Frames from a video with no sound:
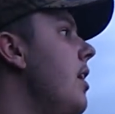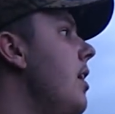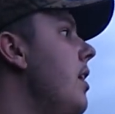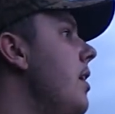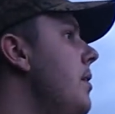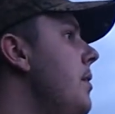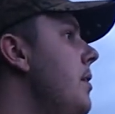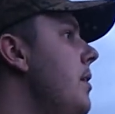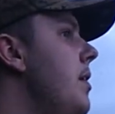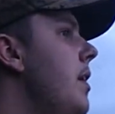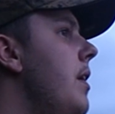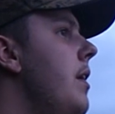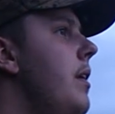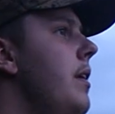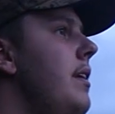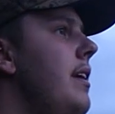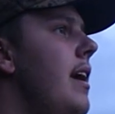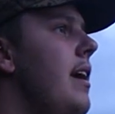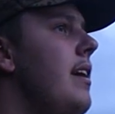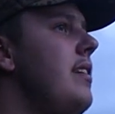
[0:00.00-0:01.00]
And
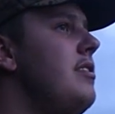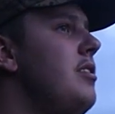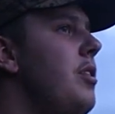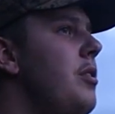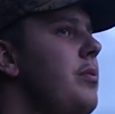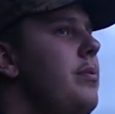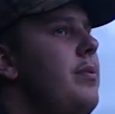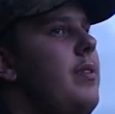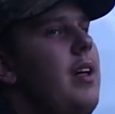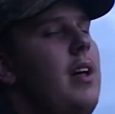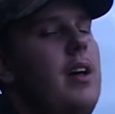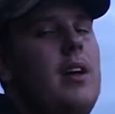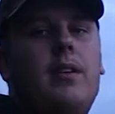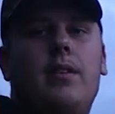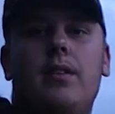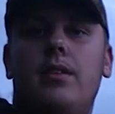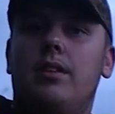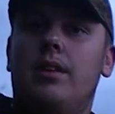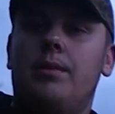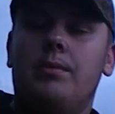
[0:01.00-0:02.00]
yeah, so
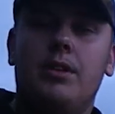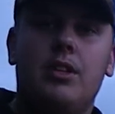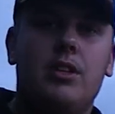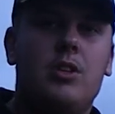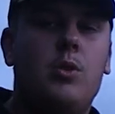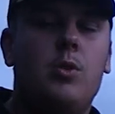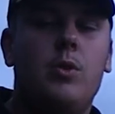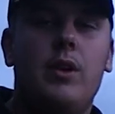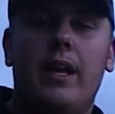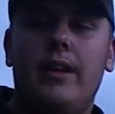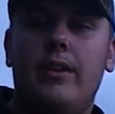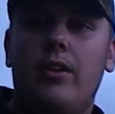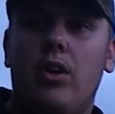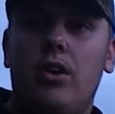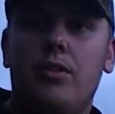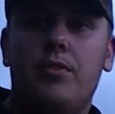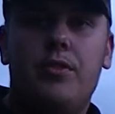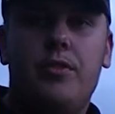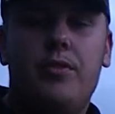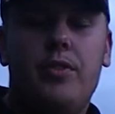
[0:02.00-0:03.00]
I'm going to call it a
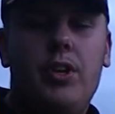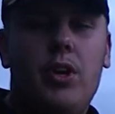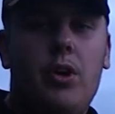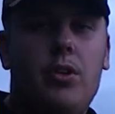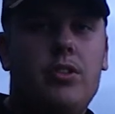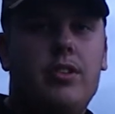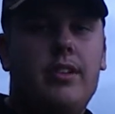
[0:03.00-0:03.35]
night for the video.